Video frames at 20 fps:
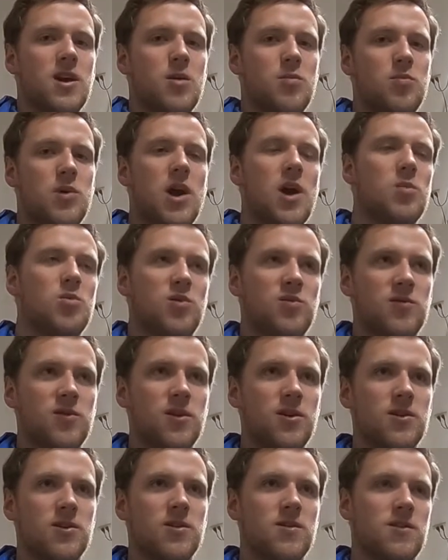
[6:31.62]
that Bible
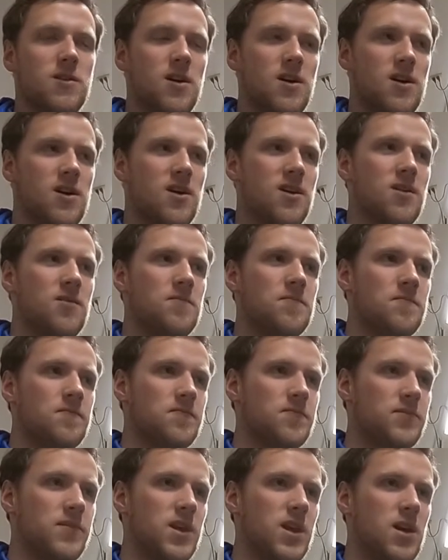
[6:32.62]
verse,
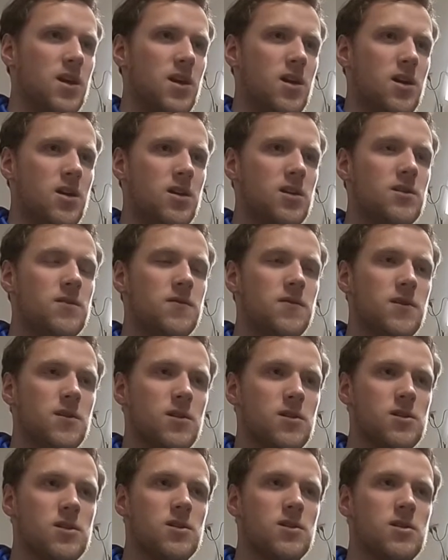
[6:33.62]
if
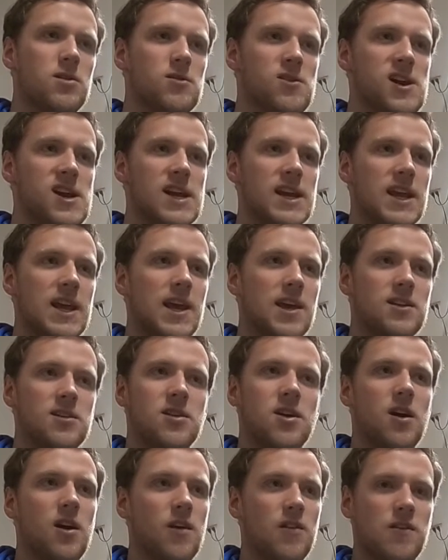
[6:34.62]
your right hand
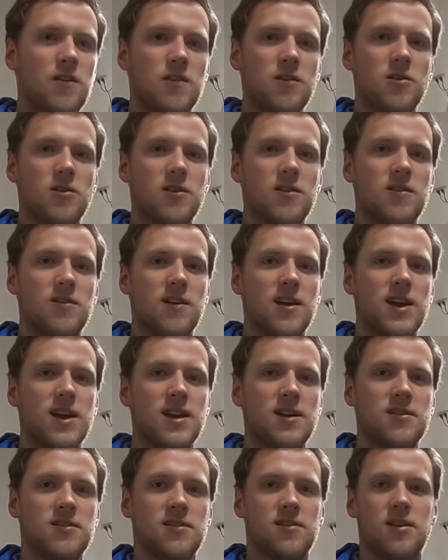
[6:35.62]
causes you to
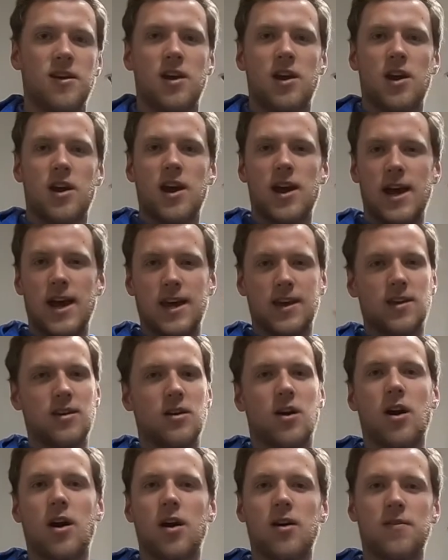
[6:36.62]
sin, hack it
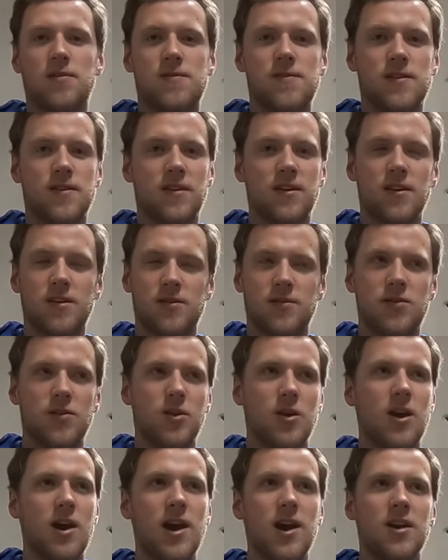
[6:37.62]
off. If
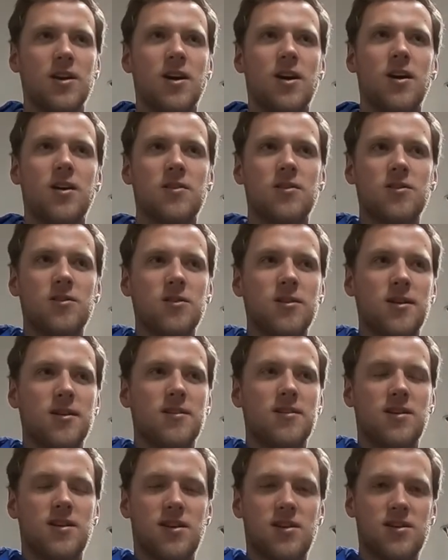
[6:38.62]
your eye causes you to
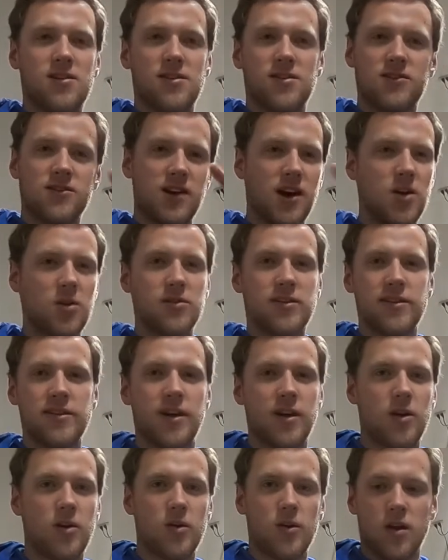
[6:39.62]
sin, just gouge it
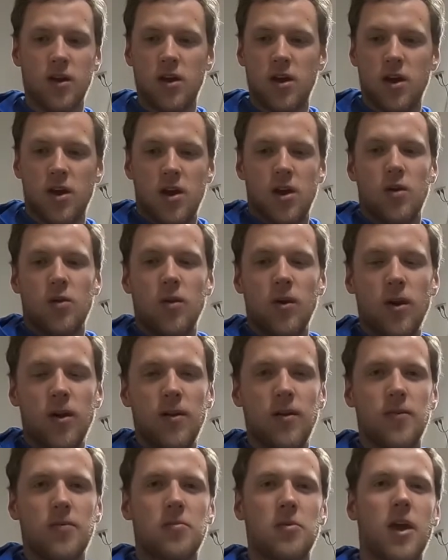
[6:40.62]
out.
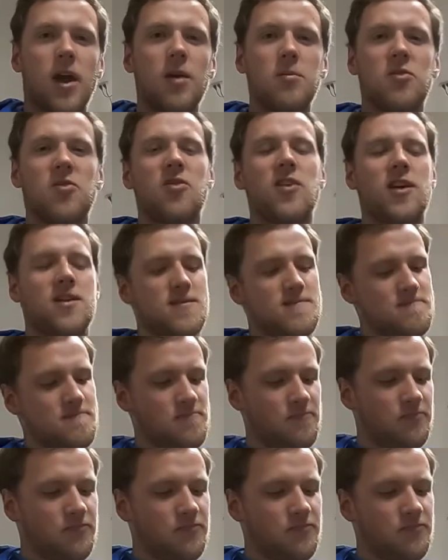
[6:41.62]
Well, I'm thinking,